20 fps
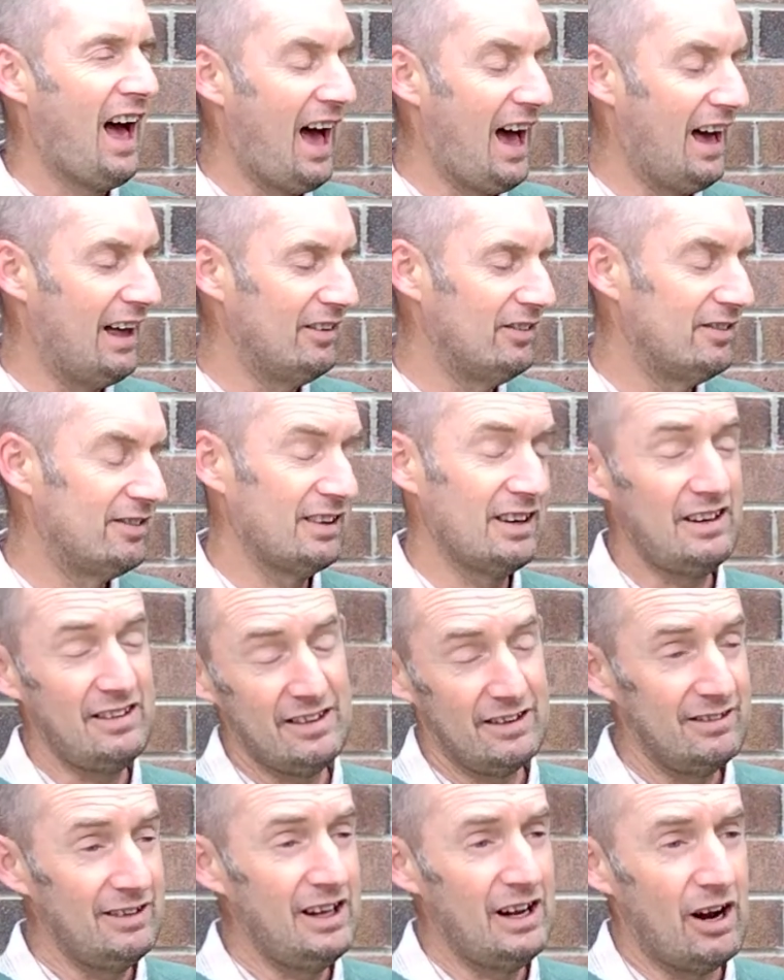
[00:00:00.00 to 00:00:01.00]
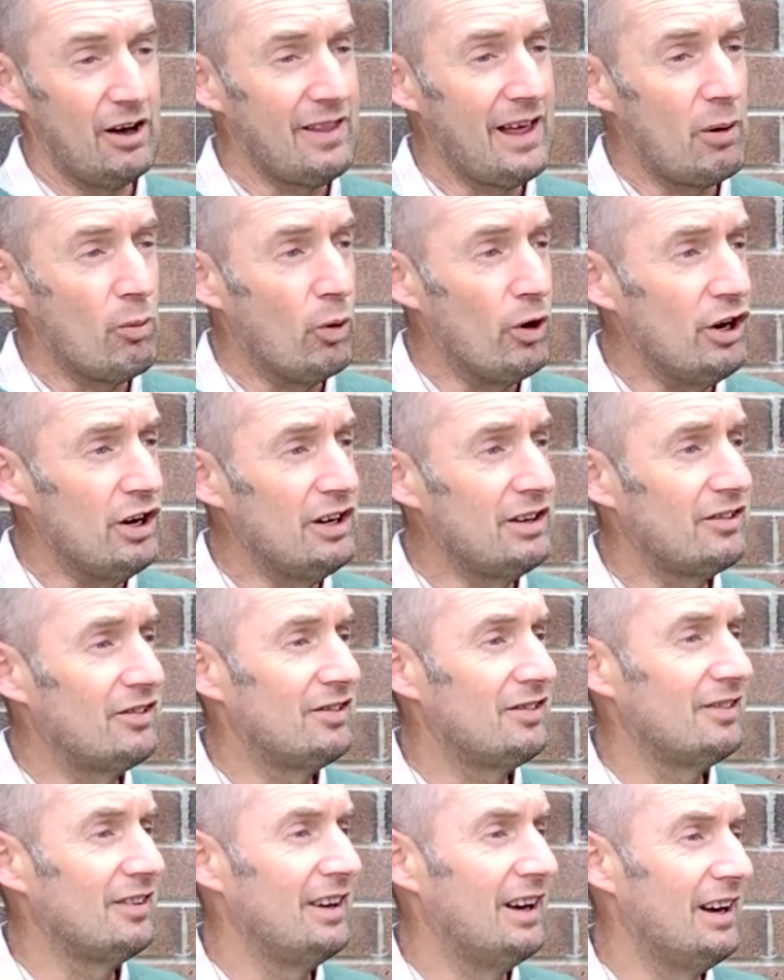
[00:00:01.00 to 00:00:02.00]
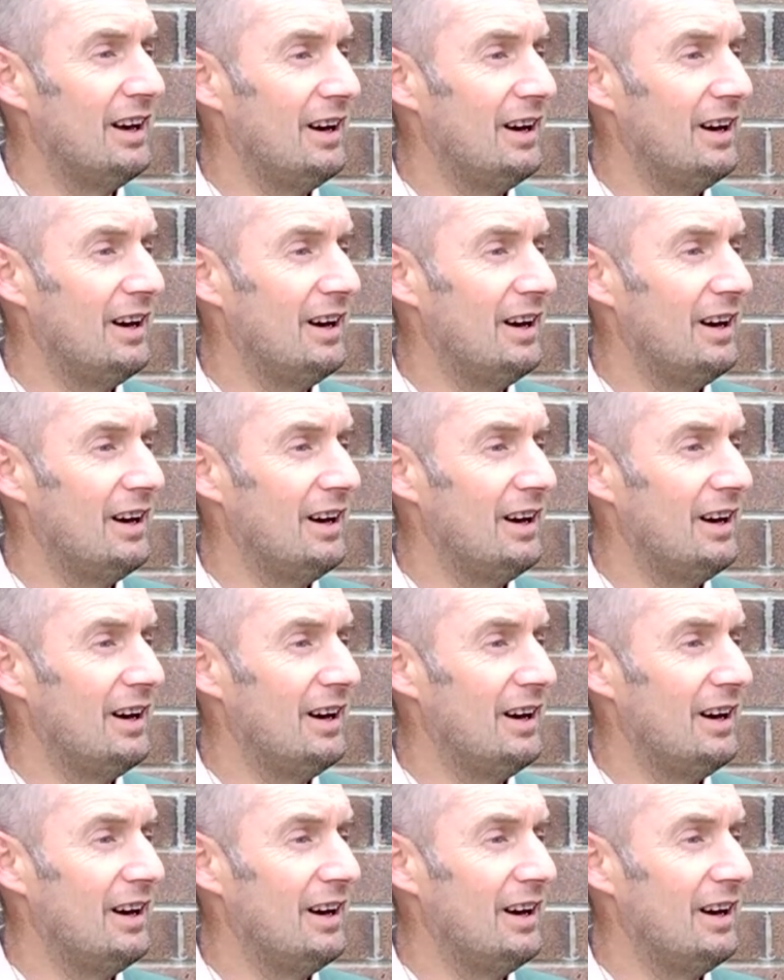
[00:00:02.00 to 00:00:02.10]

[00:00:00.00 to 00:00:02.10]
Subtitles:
And that works.